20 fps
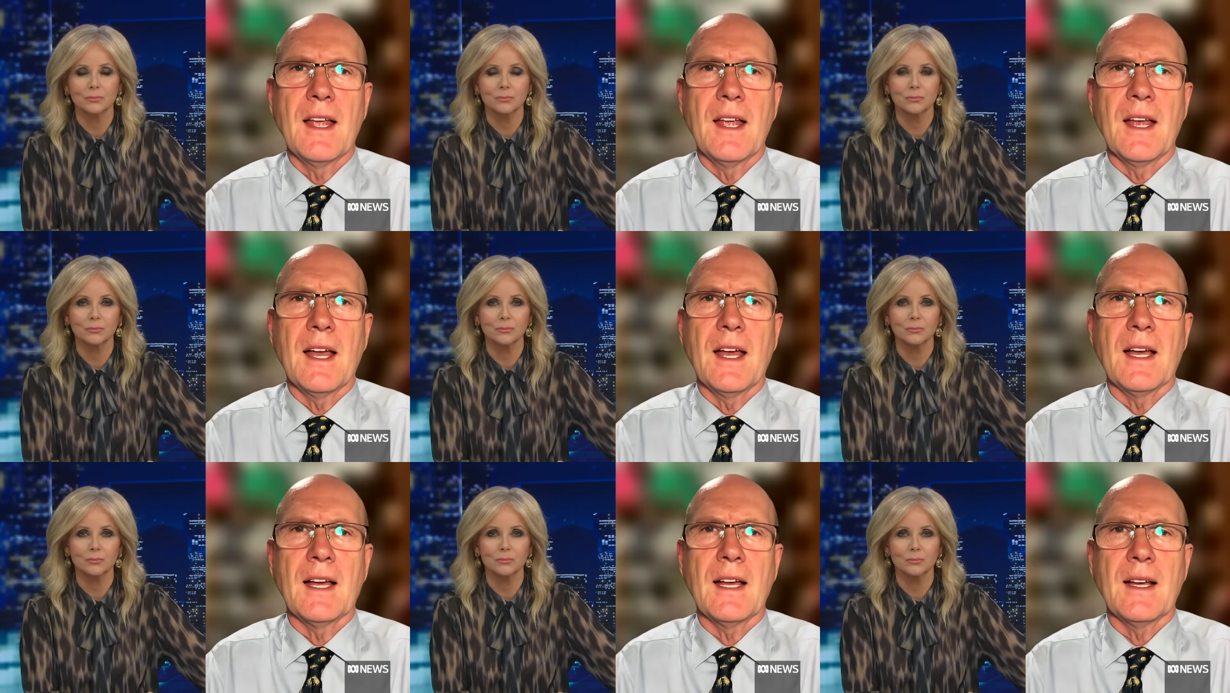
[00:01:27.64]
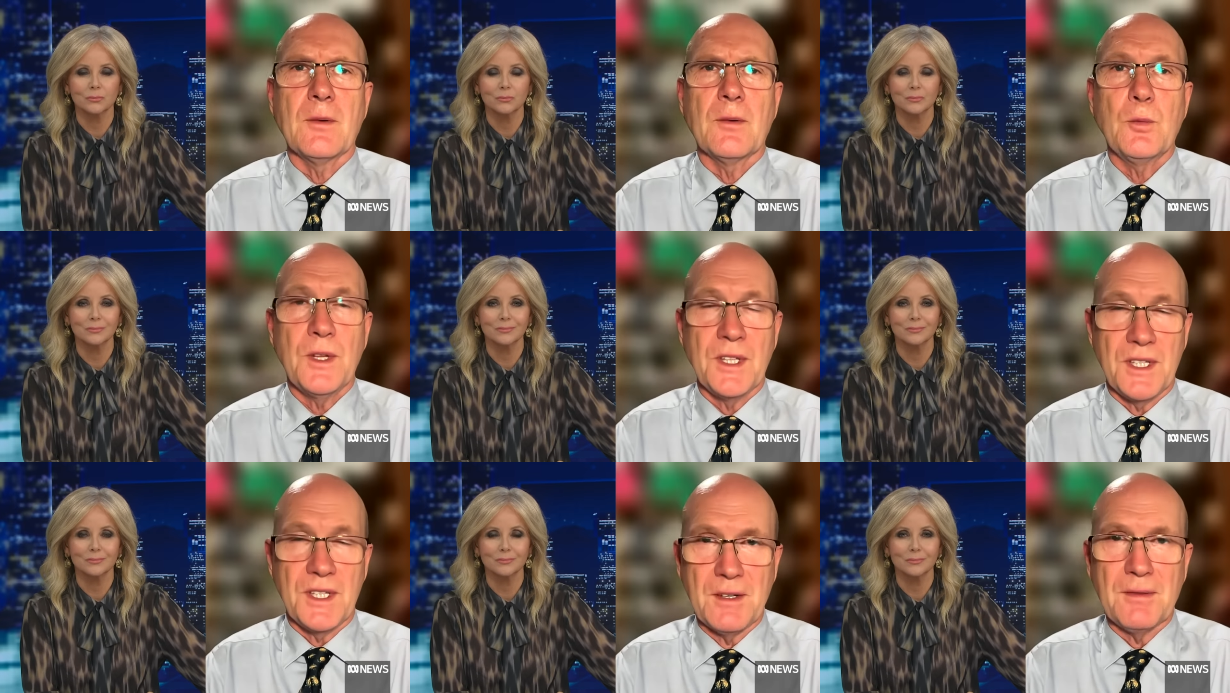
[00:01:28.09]
Speaker 1: Uh,
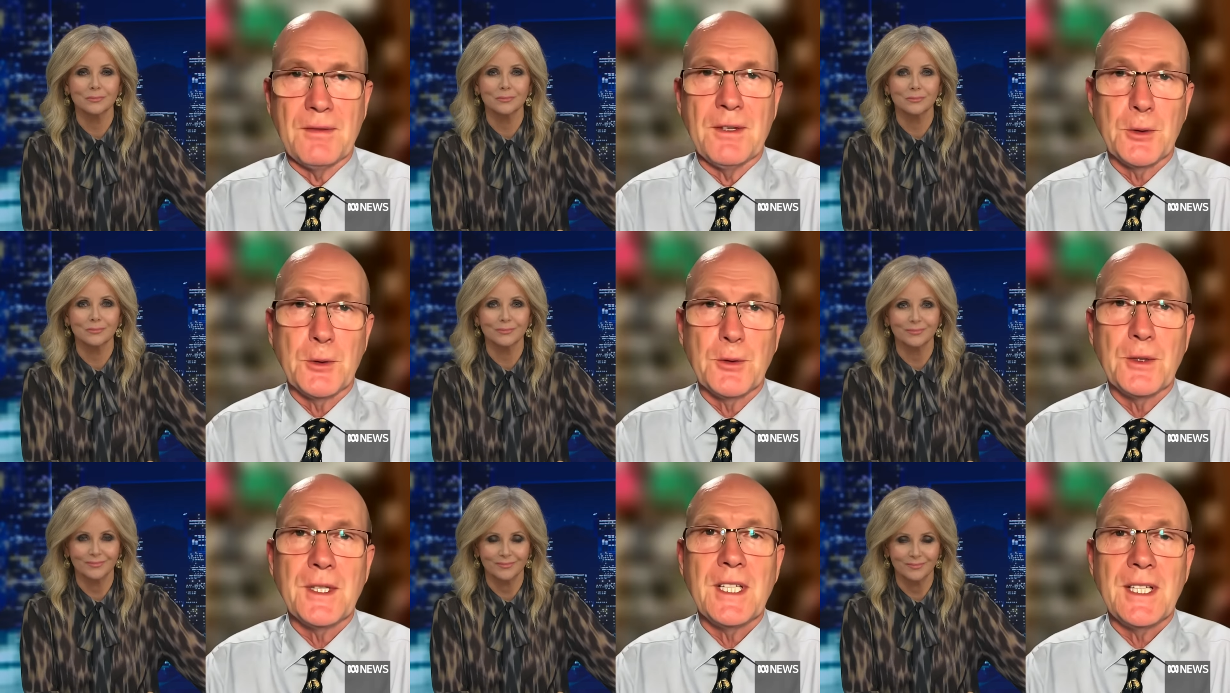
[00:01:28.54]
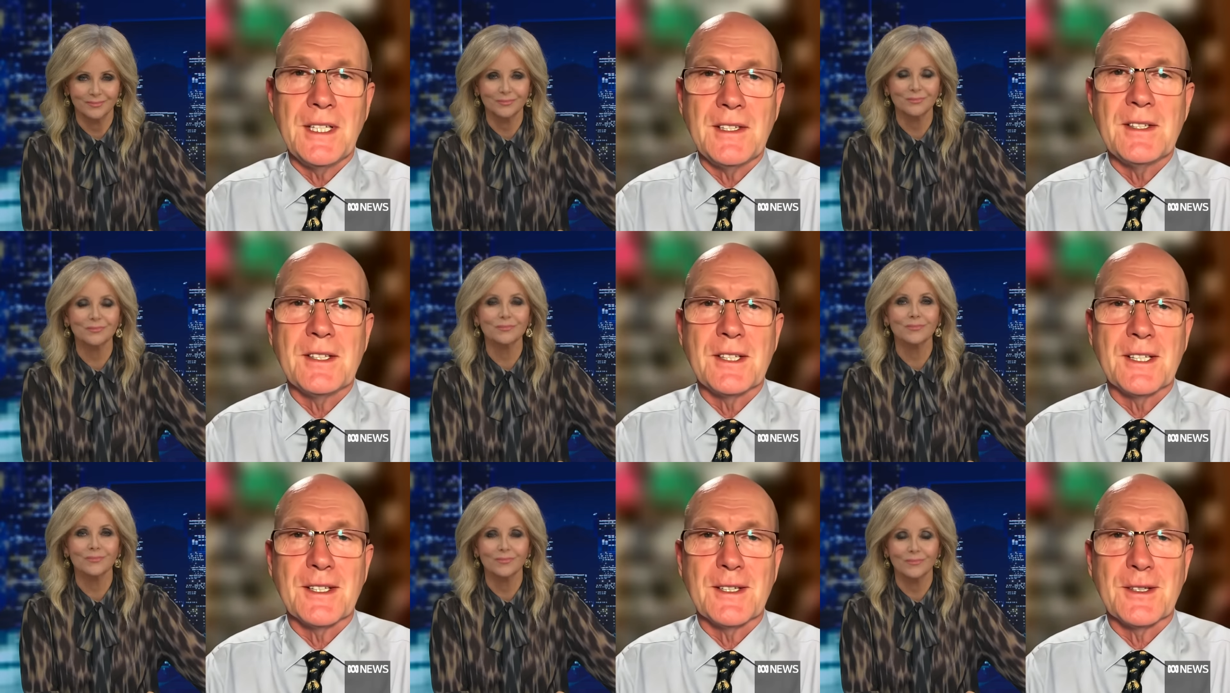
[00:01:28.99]
with difficulty
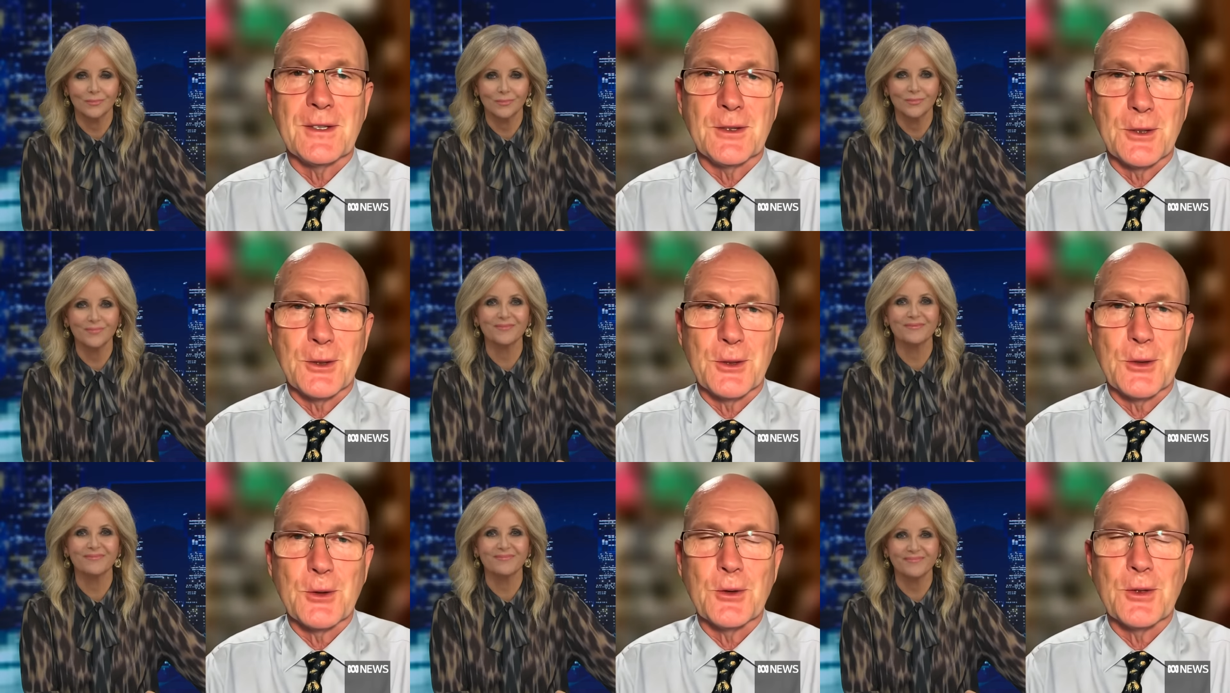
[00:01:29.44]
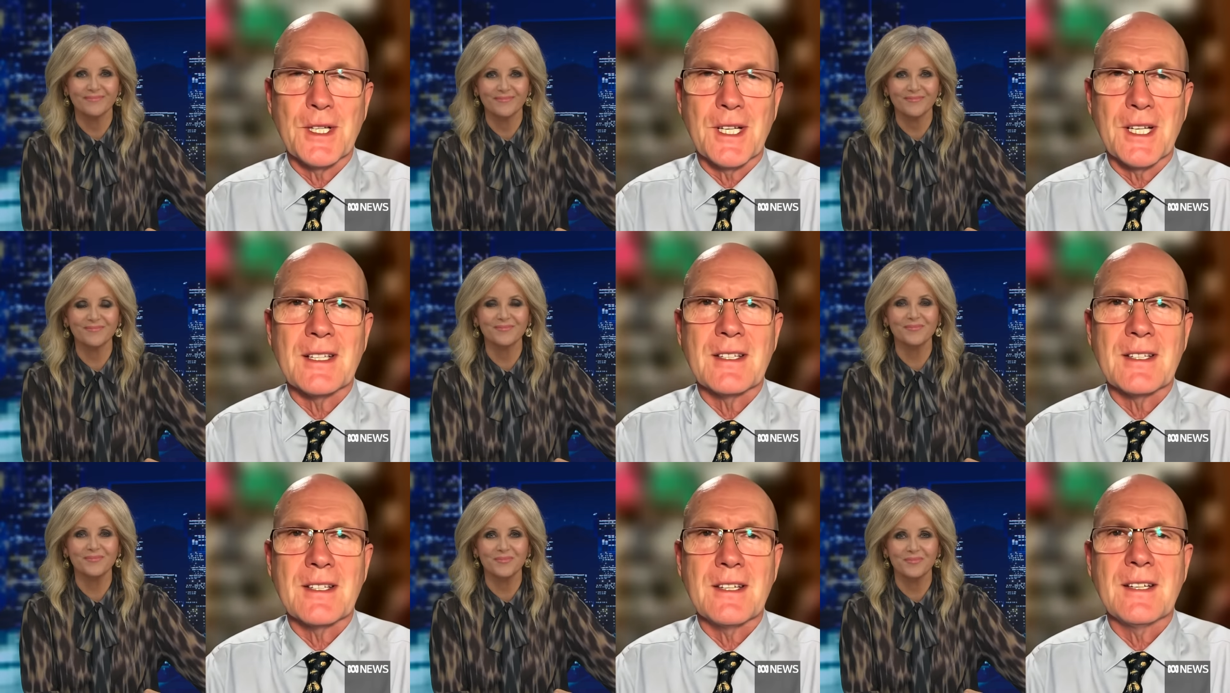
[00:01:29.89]
is the, the short
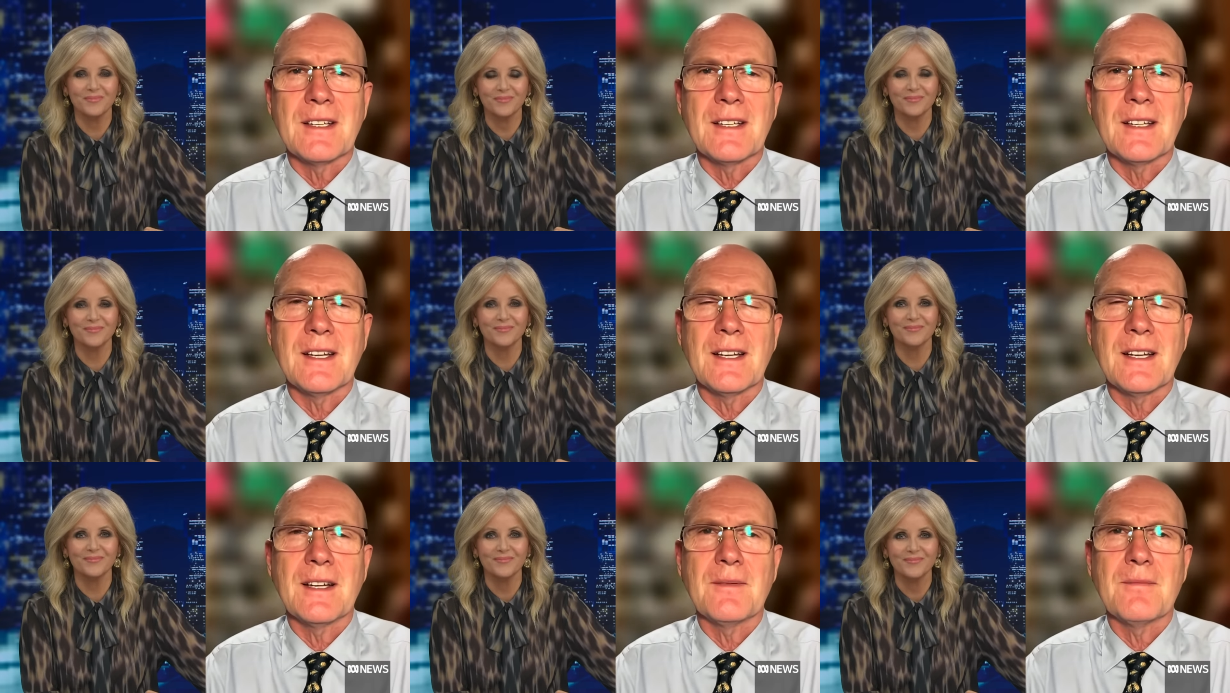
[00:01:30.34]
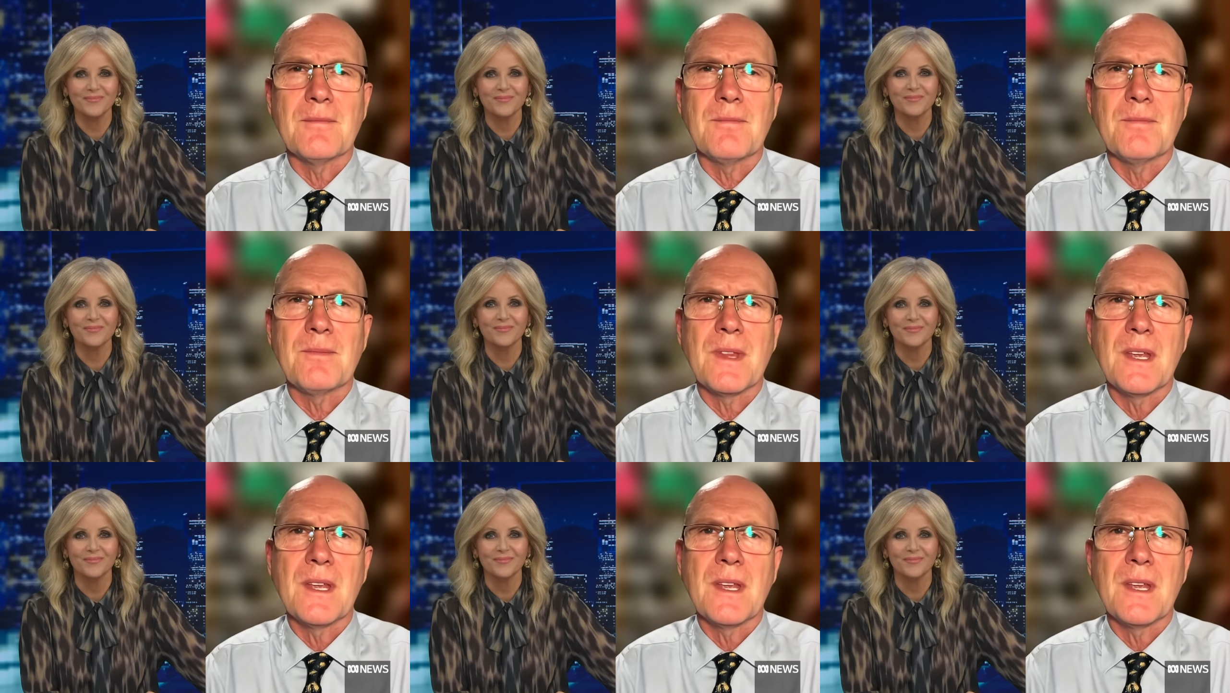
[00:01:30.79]
answer, mm -hmm. um,